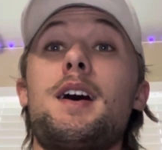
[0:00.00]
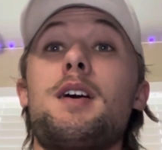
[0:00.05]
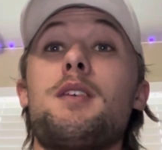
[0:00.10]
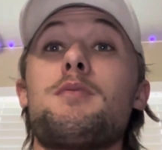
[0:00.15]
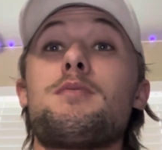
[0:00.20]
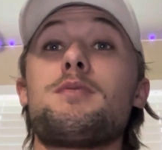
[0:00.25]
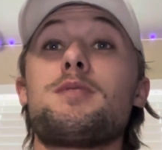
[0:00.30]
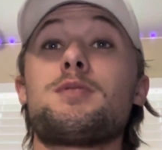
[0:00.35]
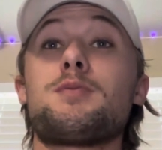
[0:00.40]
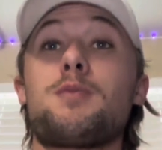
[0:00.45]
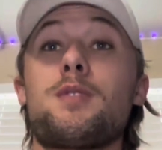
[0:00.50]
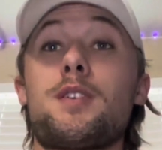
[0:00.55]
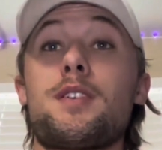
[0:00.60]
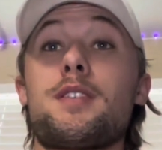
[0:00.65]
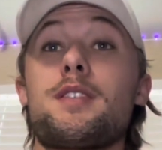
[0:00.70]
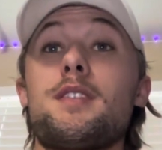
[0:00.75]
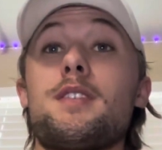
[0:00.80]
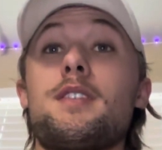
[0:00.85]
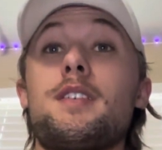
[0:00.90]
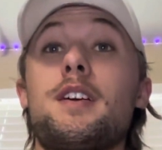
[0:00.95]
was
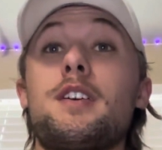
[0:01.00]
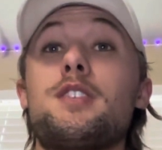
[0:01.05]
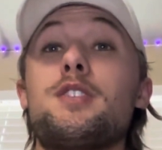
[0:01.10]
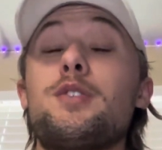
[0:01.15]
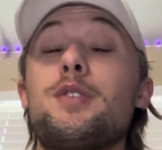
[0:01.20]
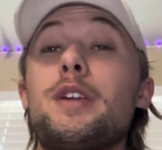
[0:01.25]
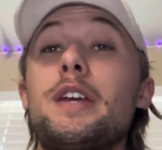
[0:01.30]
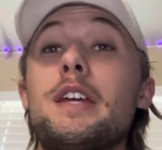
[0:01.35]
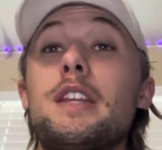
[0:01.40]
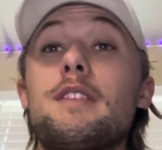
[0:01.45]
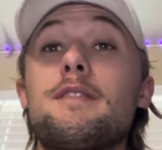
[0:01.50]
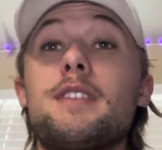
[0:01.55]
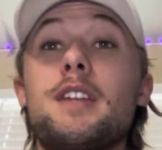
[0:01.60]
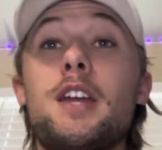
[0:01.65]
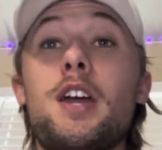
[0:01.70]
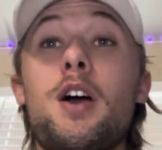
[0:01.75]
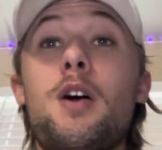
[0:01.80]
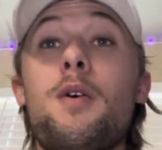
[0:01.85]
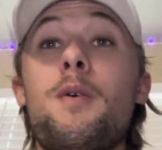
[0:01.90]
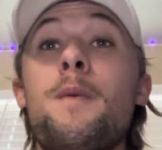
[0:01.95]
worth including in the
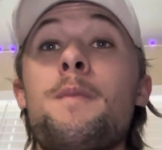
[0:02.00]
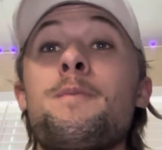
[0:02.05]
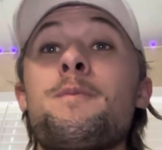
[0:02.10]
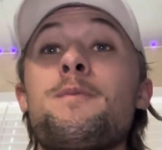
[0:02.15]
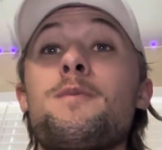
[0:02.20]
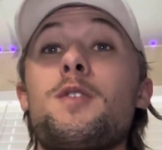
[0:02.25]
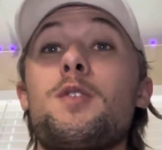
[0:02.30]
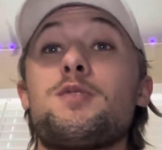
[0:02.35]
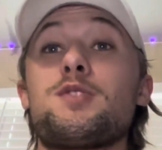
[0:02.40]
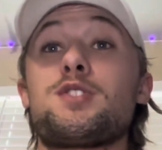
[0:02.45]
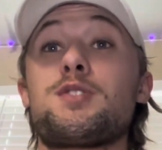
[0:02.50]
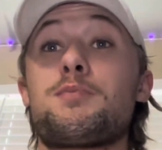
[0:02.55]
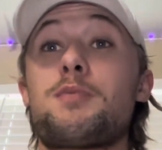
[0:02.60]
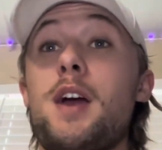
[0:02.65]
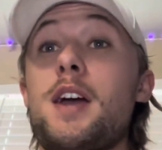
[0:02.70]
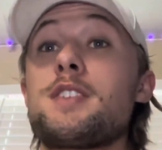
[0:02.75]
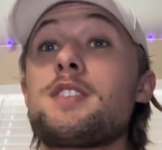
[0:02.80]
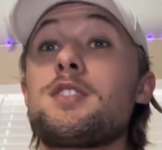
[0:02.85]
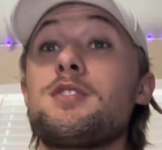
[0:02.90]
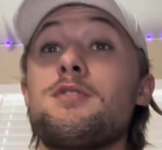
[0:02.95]
video was
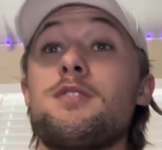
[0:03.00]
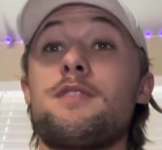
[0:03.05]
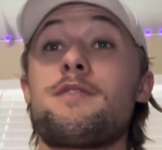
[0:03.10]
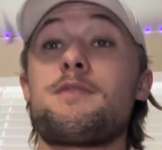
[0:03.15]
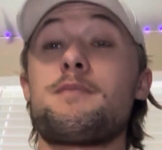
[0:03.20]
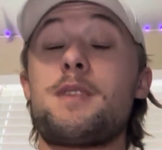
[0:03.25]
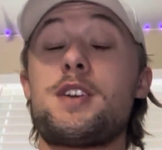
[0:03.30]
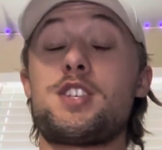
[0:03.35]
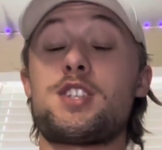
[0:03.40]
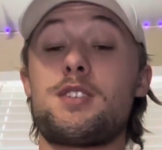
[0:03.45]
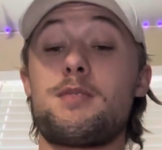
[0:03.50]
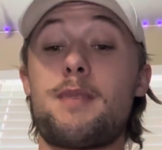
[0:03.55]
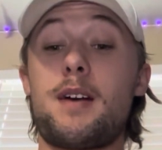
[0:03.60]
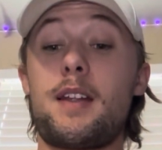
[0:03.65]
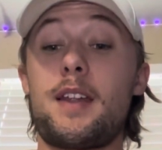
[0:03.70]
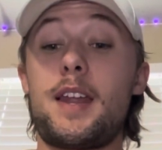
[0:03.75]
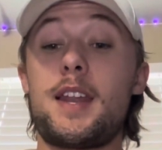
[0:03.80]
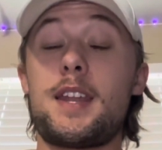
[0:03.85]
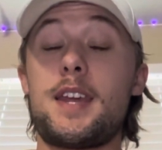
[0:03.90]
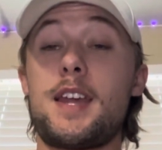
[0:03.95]
surprising new information
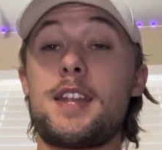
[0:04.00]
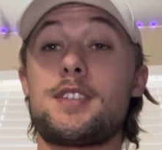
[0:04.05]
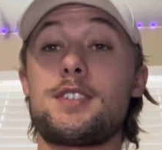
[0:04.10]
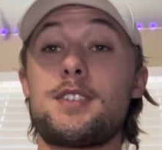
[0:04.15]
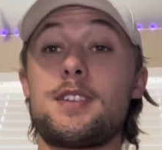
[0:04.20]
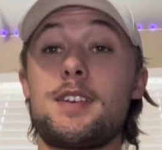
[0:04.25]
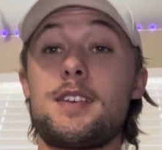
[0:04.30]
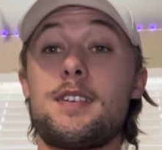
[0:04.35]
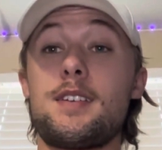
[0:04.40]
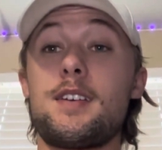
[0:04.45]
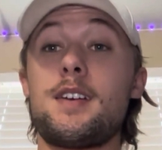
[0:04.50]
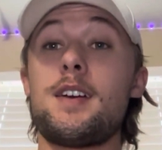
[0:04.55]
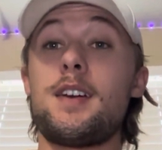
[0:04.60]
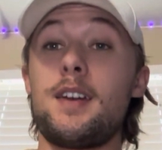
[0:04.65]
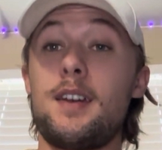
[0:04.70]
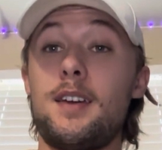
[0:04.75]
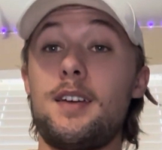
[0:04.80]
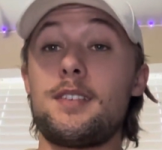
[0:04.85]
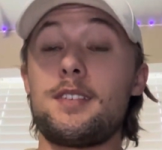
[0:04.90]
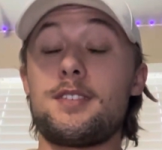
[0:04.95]
about ADHD,
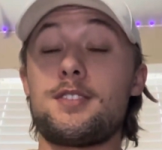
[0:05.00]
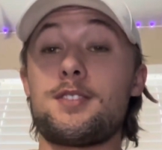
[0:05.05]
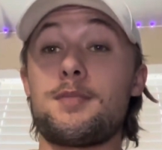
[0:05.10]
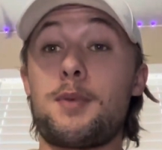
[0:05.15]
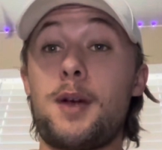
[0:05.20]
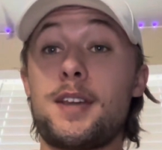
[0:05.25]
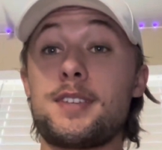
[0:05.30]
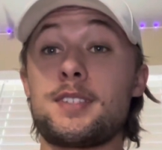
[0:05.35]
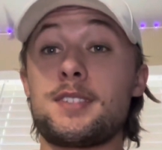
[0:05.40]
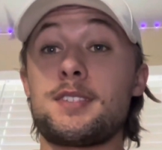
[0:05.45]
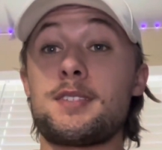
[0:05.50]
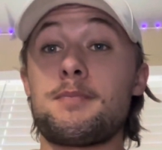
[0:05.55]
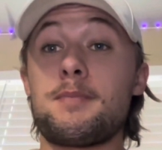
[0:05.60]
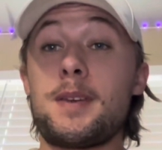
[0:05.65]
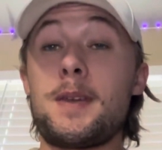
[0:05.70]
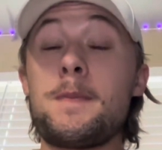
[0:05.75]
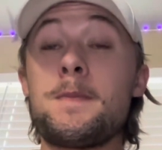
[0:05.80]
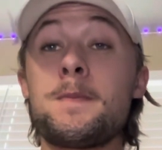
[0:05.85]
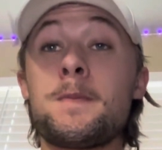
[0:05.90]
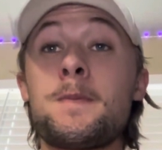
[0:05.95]
at least surprising to
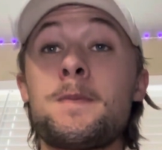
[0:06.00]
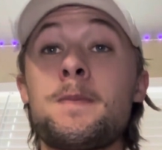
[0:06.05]
me.